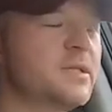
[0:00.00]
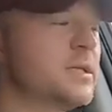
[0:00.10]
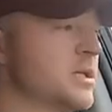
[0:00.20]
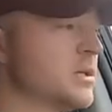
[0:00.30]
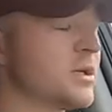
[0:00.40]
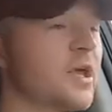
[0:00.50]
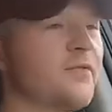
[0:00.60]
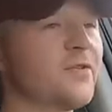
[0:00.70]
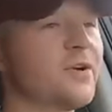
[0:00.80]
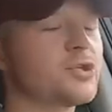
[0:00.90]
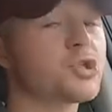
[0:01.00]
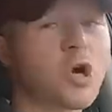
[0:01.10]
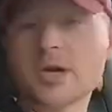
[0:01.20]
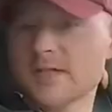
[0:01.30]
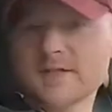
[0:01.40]
looking for
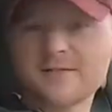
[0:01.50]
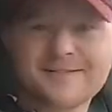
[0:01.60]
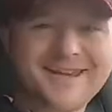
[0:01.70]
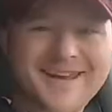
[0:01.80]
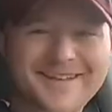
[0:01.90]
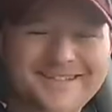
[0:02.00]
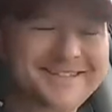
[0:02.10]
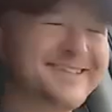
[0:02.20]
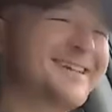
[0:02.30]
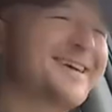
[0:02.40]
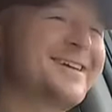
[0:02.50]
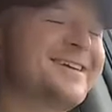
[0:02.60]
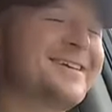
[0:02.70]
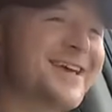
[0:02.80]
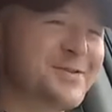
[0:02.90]
sharks today.
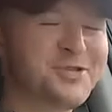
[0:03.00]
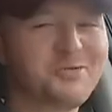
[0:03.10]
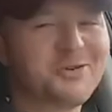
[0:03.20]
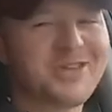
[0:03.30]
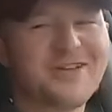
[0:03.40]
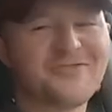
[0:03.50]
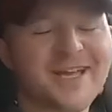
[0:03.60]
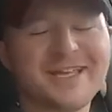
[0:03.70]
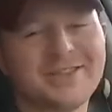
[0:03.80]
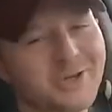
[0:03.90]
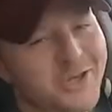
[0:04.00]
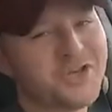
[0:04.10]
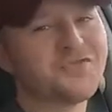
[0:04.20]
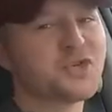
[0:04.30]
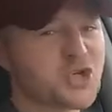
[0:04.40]
Yes, you heard that right, looking
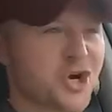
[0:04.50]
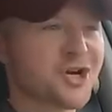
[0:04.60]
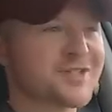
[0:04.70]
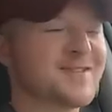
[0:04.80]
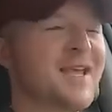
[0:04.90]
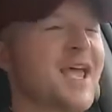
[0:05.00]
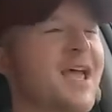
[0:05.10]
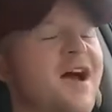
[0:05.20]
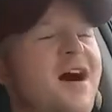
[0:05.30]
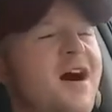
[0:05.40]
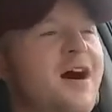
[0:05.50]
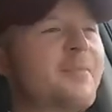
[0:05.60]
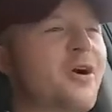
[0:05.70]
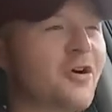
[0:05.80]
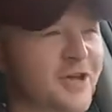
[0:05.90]
for sharks.
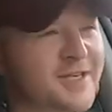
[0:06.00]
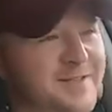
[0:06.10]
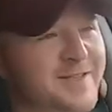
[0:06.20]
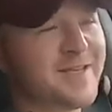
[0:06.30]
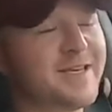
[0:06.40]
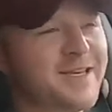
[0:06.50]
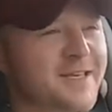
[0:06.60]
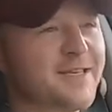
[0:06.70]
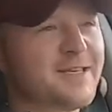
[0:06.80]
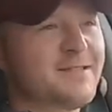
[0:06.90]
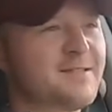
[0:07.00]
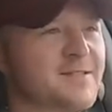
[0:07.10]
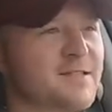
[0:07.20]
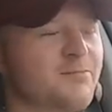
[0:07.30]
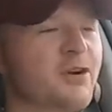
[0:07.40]
August is
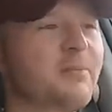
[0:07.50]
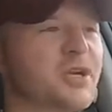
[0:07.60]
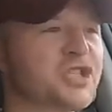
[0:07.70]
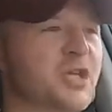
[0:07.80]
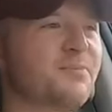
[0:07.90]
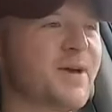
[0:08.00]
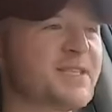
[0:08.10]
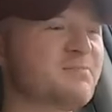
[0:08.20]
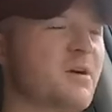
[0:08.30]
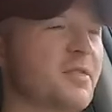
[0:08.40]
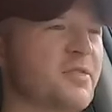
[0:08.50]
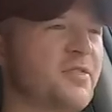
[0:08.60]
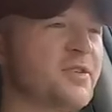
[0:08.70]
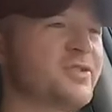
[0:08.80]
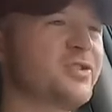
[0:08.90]
pretty much the best
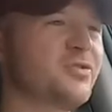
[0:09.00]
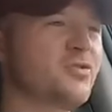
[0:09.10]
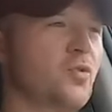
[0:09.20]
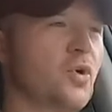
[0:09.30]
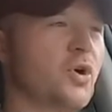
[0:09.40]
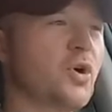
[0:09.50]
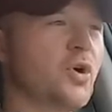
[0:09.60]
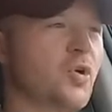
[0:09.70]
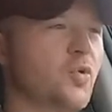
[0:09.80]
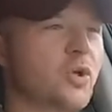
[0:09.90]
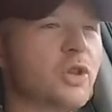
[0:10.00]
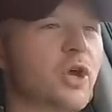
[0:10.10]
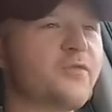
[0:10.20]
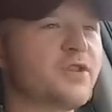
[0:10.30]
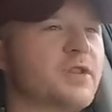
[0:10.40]
month to go look
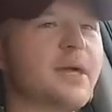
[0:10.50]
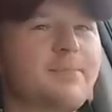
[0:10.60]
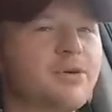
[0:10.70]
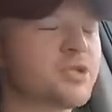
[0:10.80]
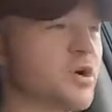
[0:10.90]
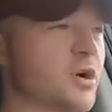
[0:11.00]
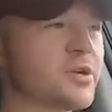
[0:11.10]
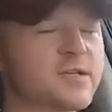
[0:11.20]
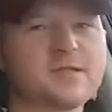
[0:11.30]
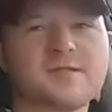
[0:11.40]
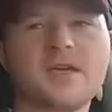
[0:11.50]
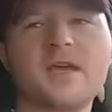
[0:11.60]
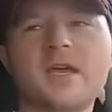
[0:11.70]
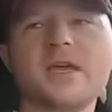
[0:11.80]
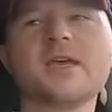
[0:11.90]
for the leopard sharks
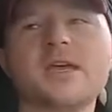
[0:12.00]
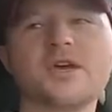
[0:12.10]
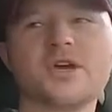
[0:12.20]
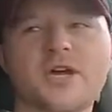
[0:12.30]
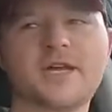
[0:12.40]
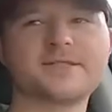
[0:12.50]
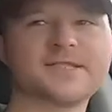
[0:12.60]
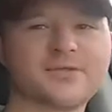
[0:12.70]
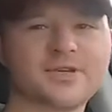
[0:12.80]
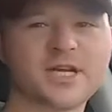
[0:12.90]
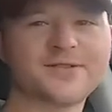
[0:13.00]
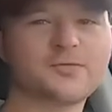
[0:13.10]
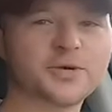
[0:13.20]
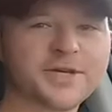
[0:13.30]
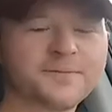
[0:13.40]
here in Southern California.